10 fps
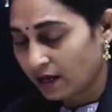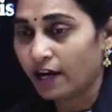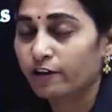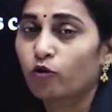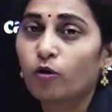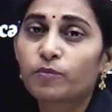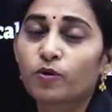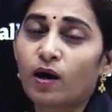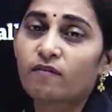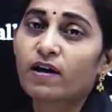I hope
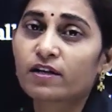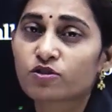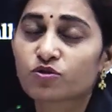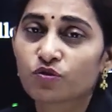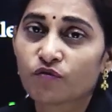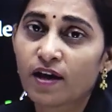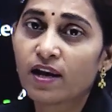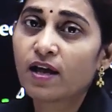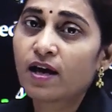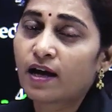you have understood
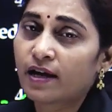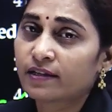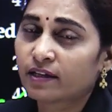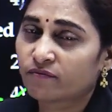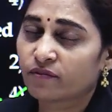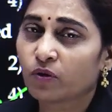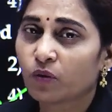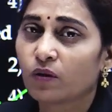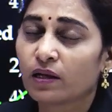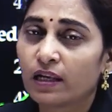well and if
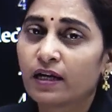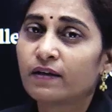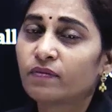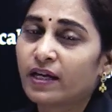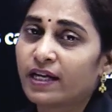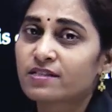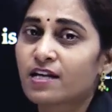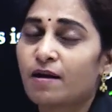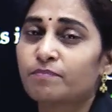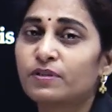you learn the
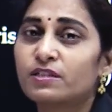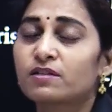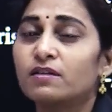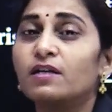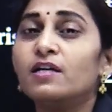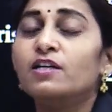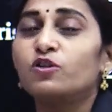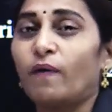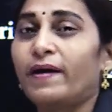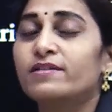examples uh,
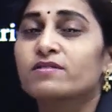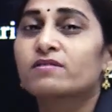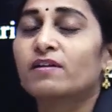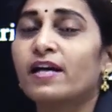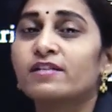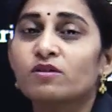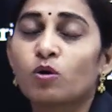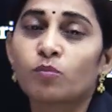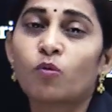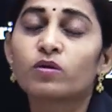twice, thrice
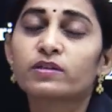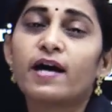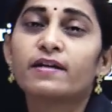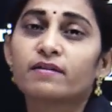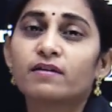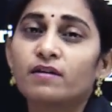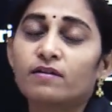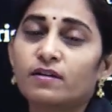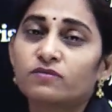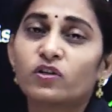or more than
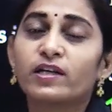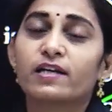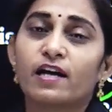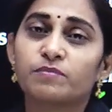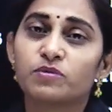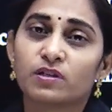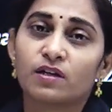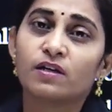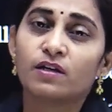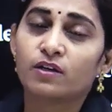uh, three times,
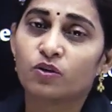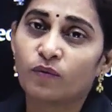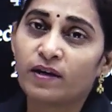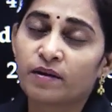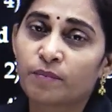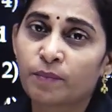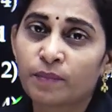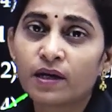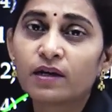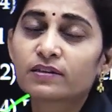you will remember